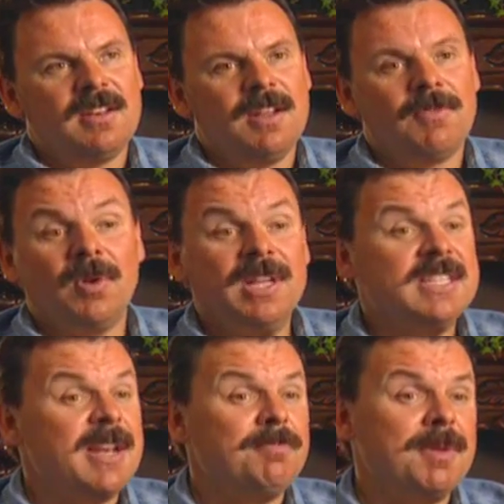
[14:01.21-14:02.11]
if only
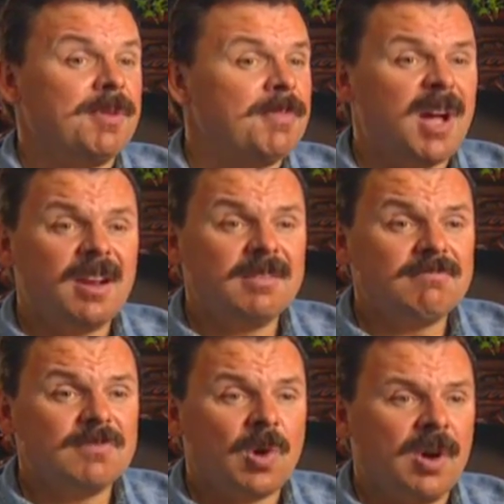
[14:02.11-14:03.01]
10 people bought it,
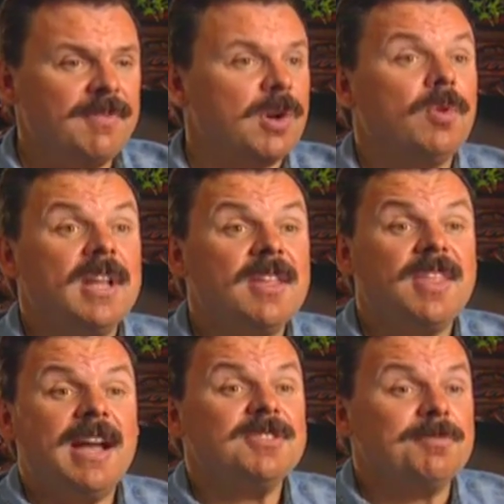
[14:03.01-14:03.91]
or even only
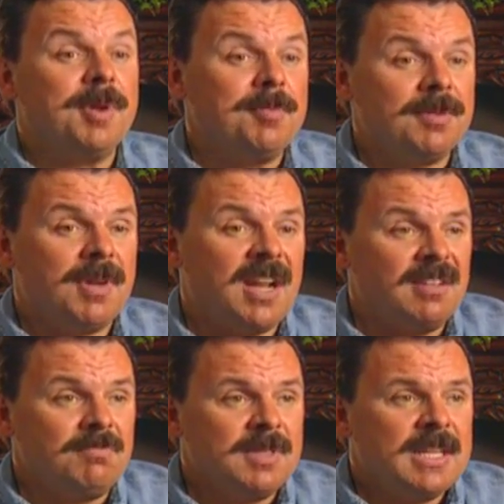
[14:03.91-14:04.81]
1,000 people bought
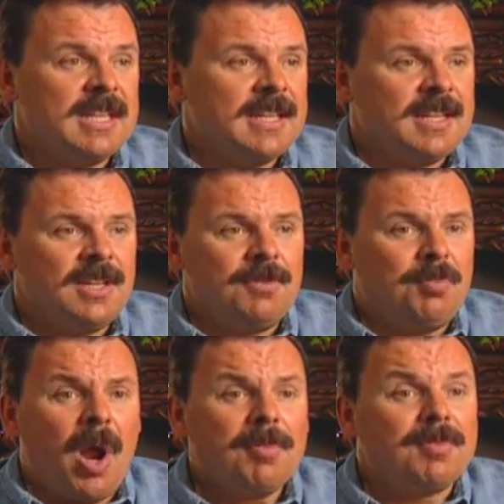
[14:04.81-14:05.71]
it, you'd
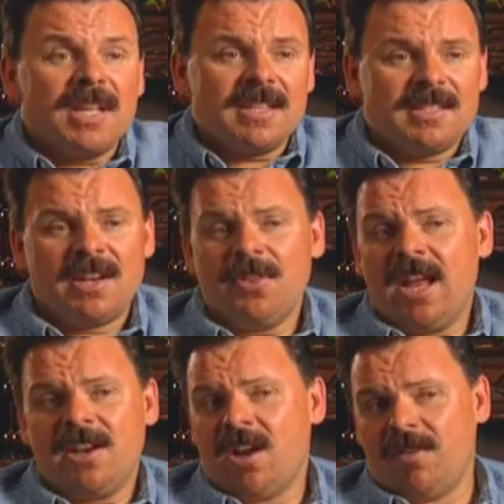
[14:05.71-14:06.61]
probably consider
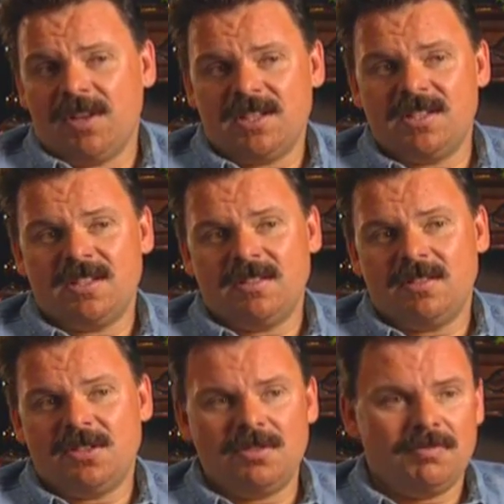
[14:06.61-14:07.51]
that novelist
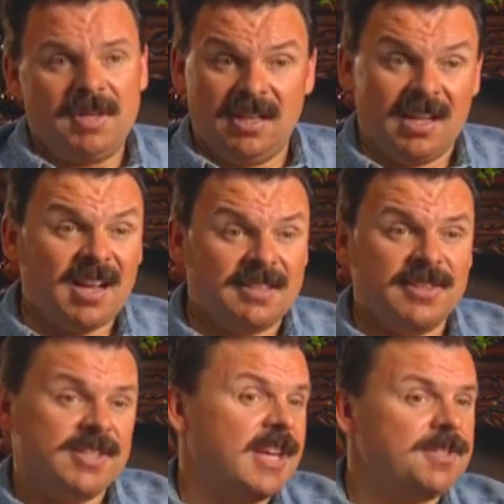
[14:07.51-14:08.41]
to be
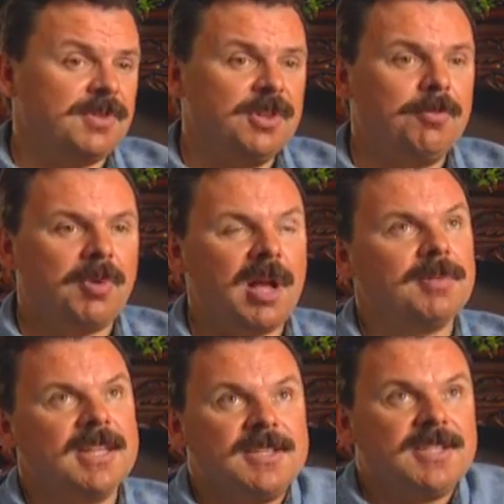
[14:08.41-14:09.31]
unsuccessful. You'd
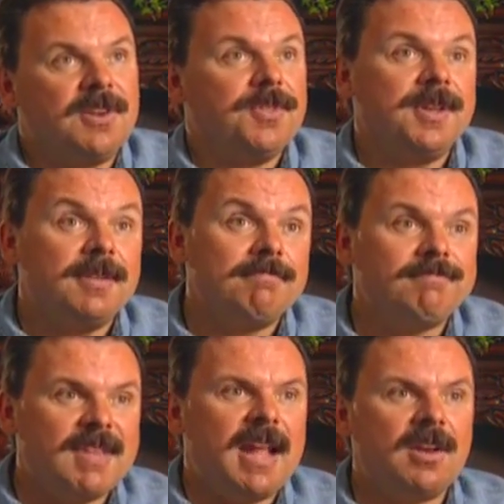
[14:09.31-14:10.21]
probably consider
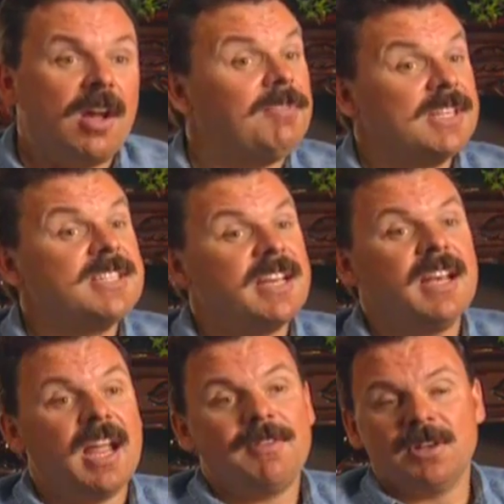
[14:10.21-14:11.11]
that that novelist
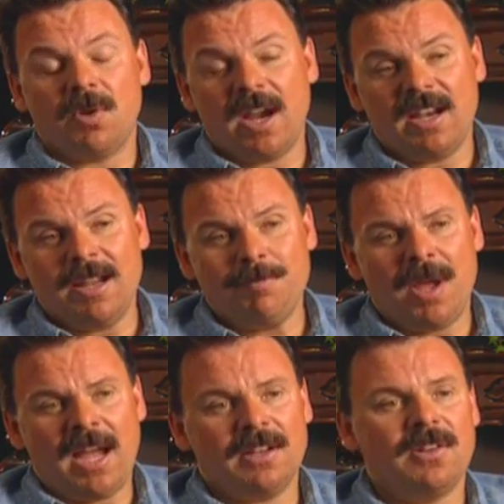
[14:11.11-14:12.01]
didn't have a great
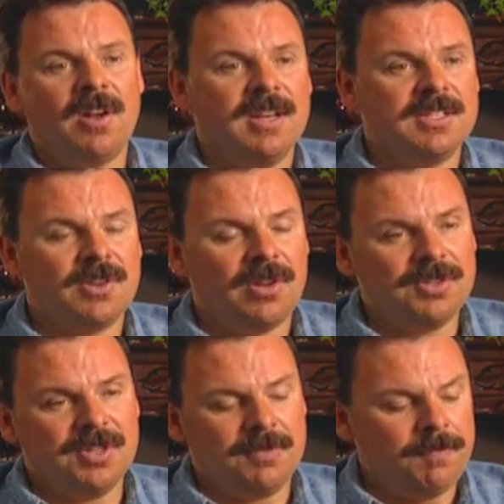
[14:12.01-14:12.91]
impact on his
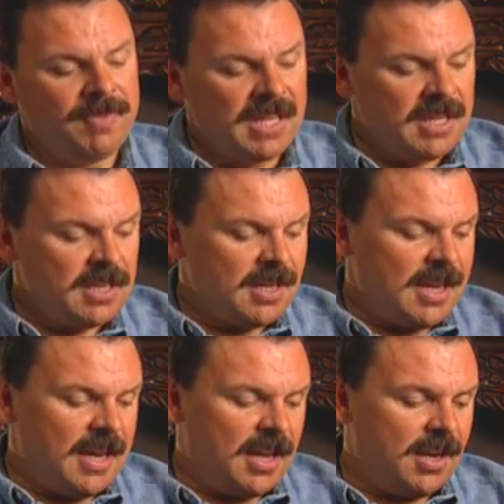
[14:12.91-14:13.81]
culture.
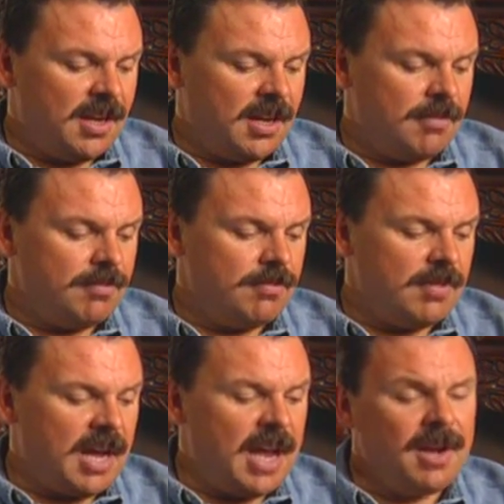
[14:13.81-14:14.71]
And
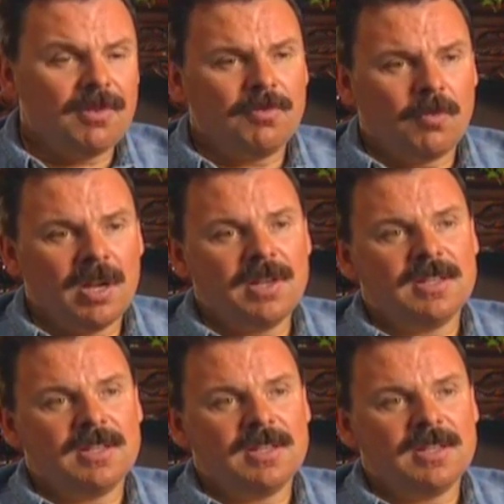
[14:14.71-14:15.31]
I don't want